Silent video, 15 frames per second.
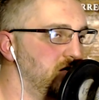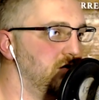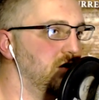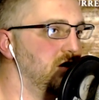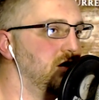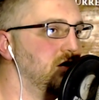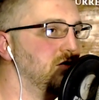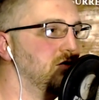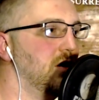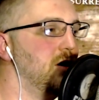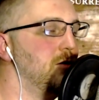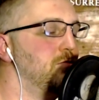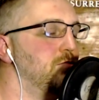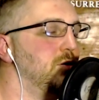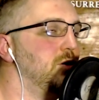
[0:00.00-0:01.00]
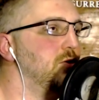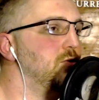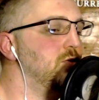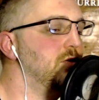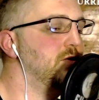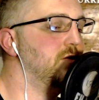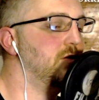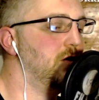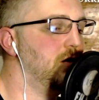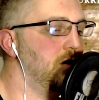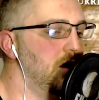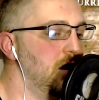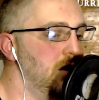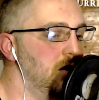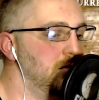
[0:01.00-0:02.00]
is a beautiful,
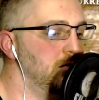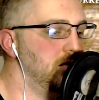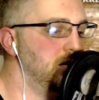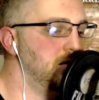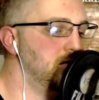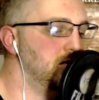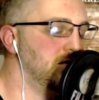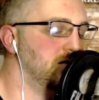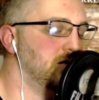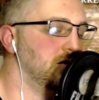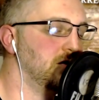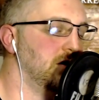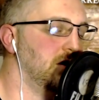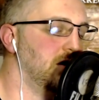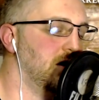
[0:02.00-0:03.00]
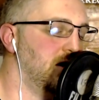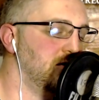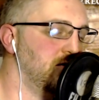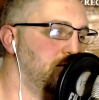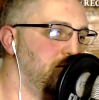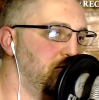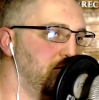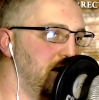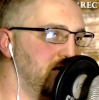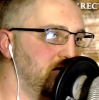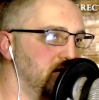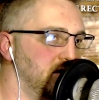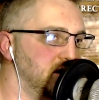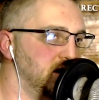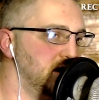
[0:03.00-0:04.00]
beautiful gospel
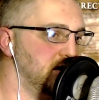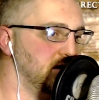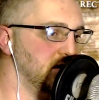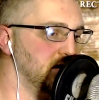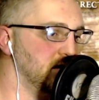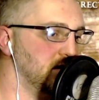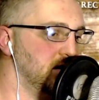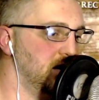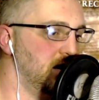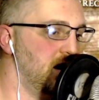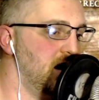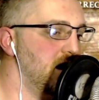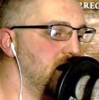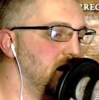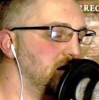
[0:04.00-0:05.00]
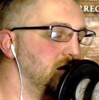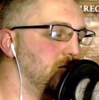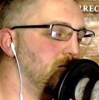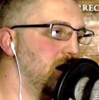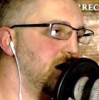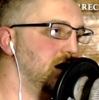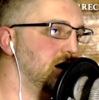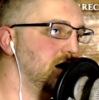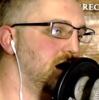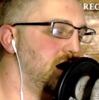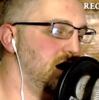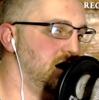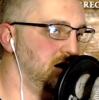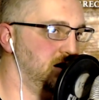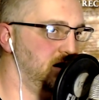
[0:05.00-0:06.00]
message here in the wedding at
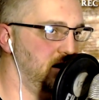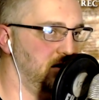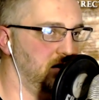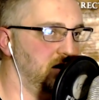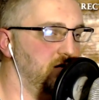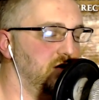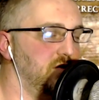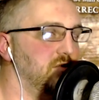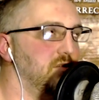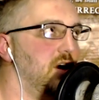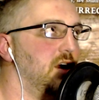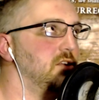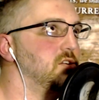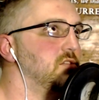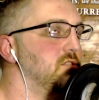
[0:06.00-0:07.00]
Cana narrative. It's not just a